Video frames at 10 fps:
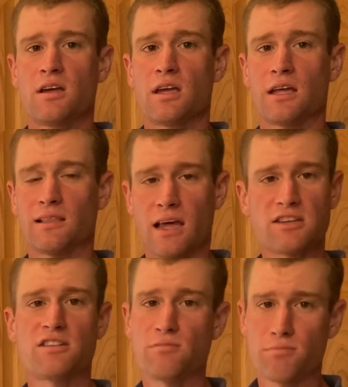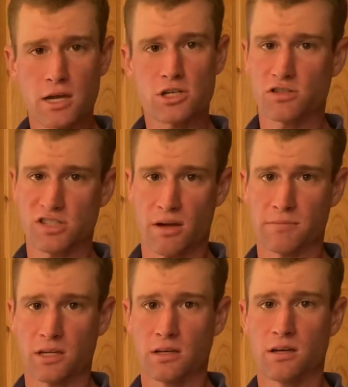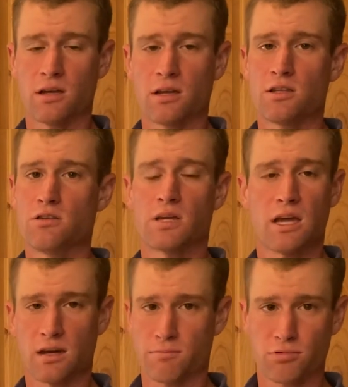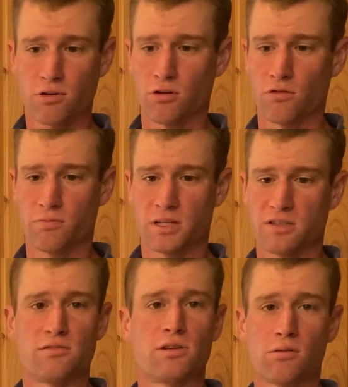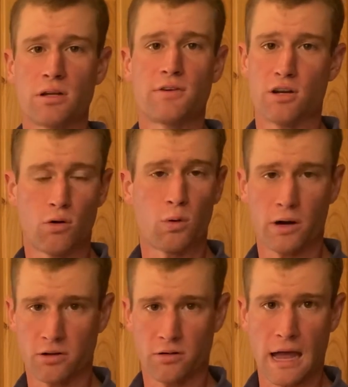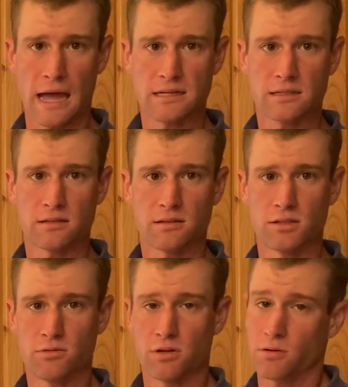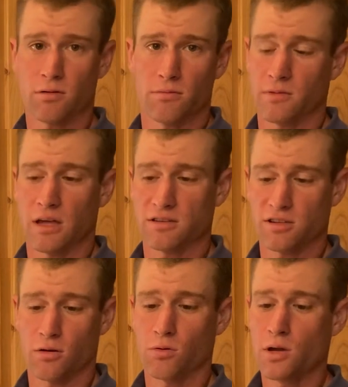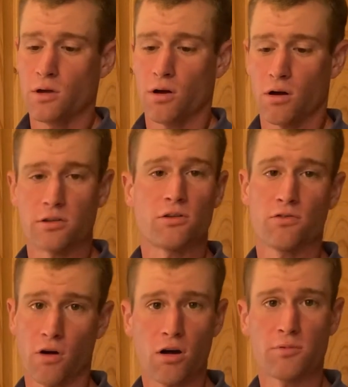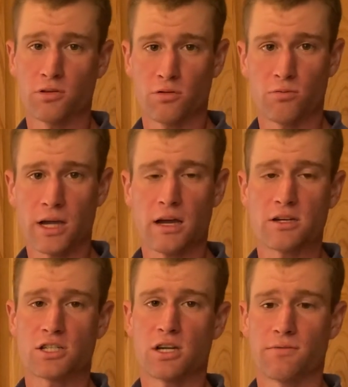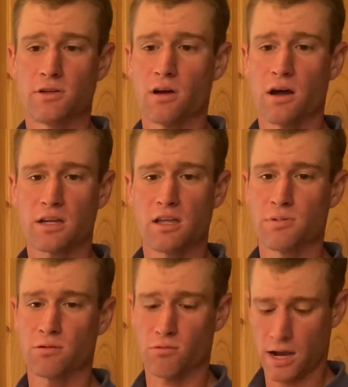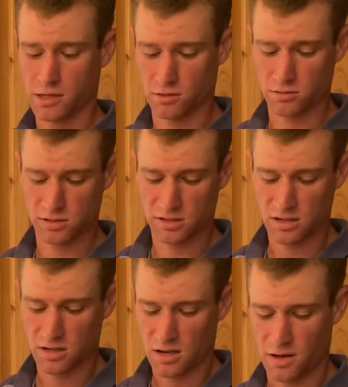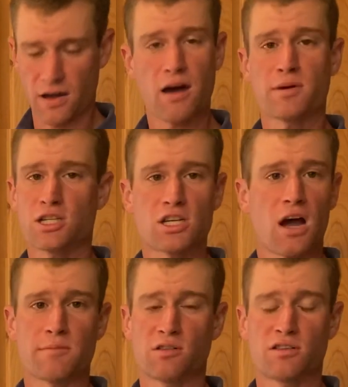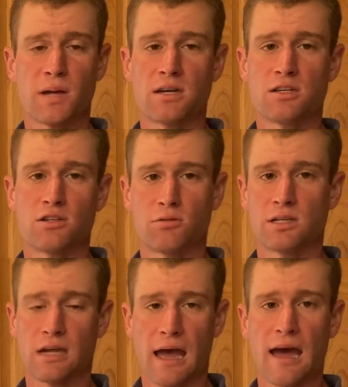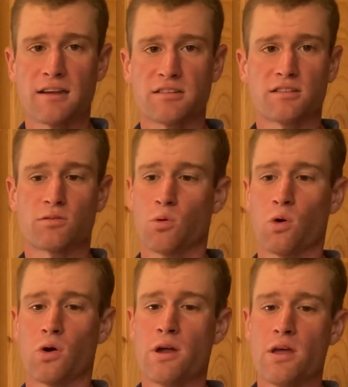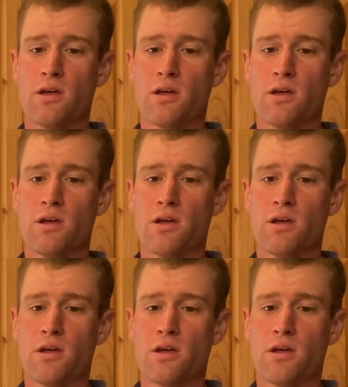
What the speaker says: unless you measure something, you can't improve, because you don't even know where you're at. You don't know. And so on your farm or your ranch, if you're not keeping records of how much time you're spending doing tasks, or